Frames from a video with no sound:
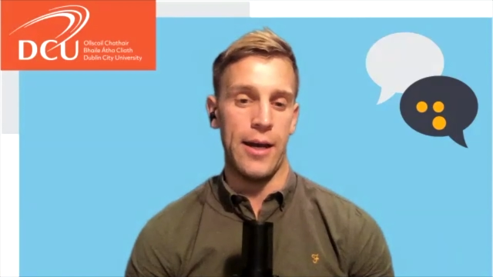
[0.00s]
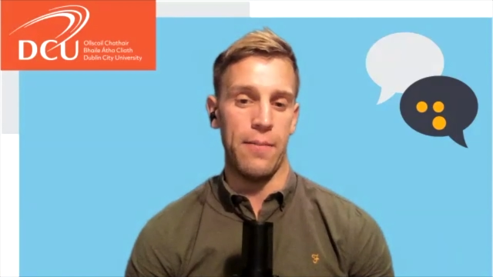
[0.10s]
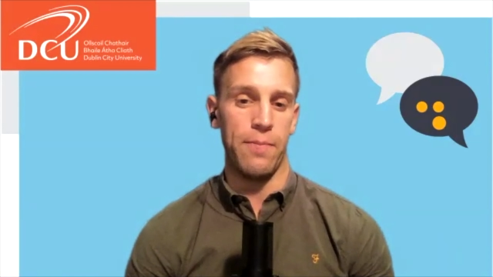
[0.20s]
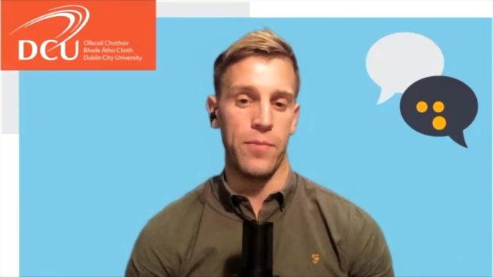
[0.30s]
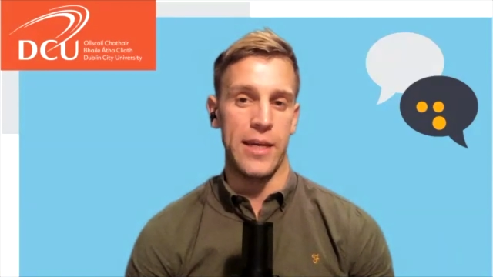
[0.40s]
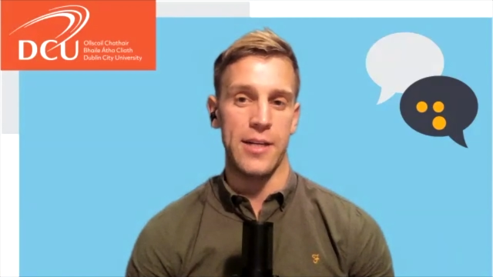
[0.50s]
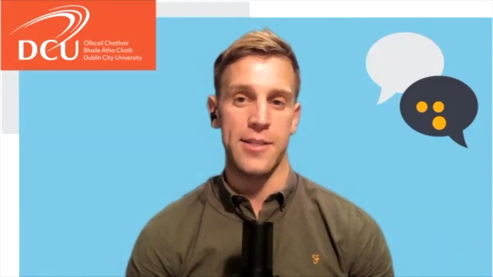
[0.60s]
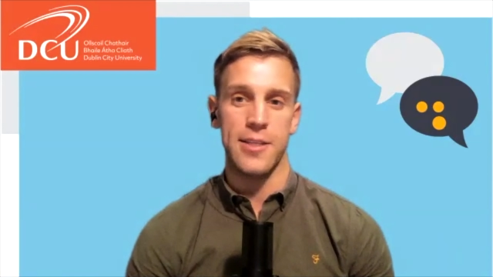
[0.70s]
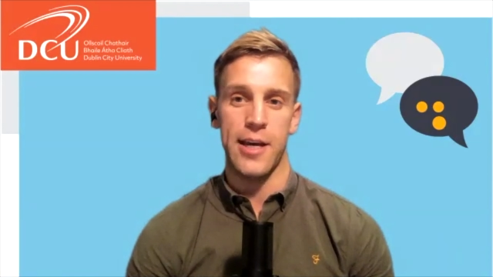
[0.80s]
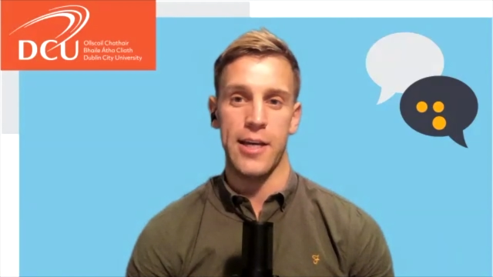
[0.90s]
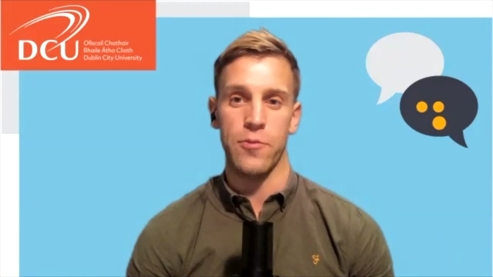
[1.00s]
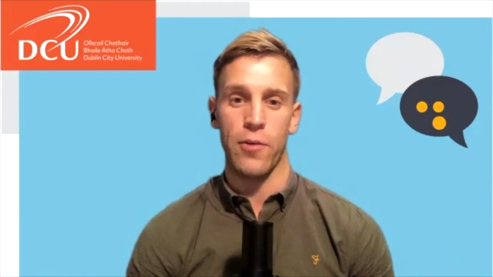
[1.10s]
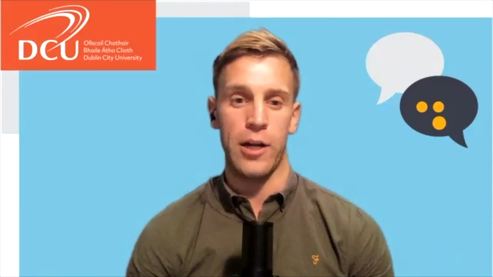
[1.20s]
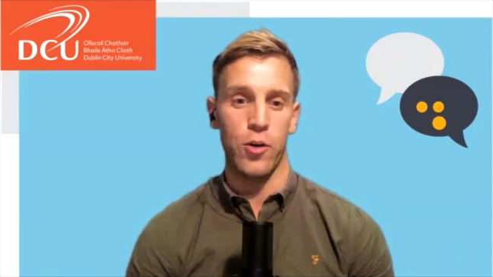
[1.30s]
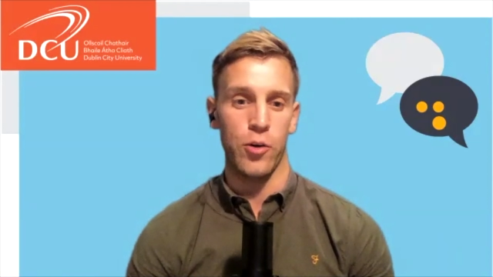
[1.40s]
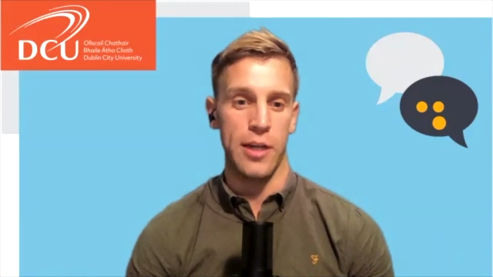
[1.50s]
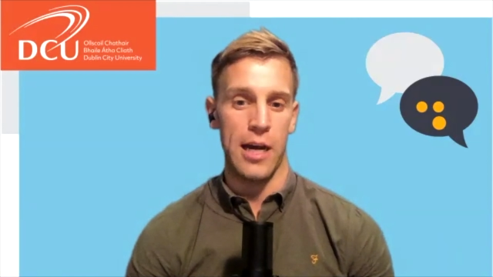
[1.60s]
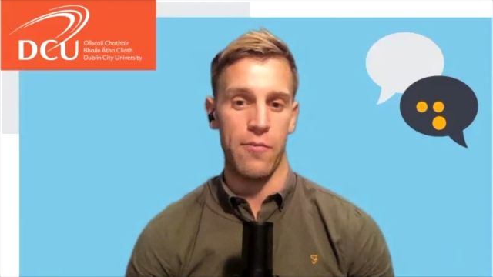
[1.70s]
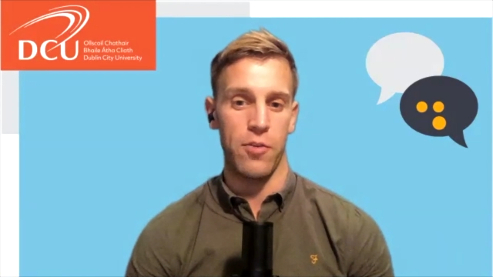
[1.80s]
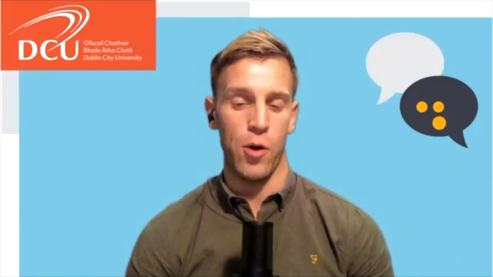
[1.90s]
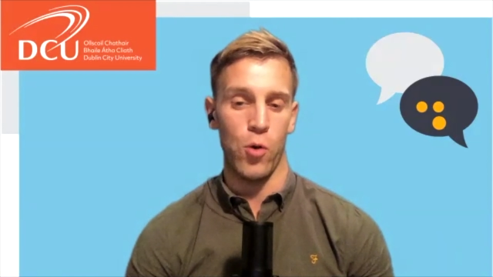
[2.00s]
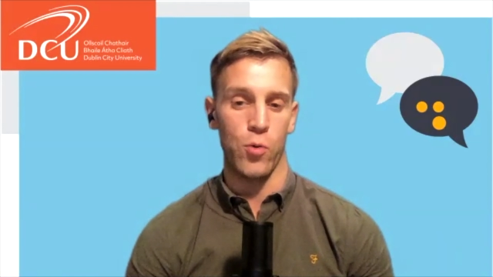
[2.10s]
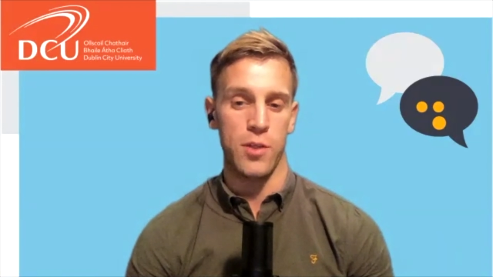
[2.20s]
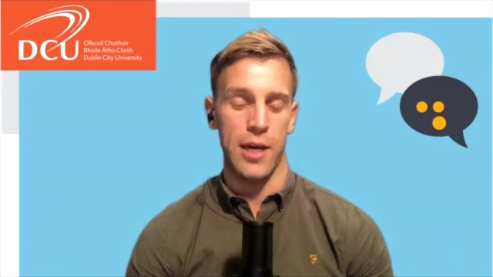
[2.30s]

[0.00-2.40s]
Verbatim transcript: um, needless to say, is very lucky to have you both.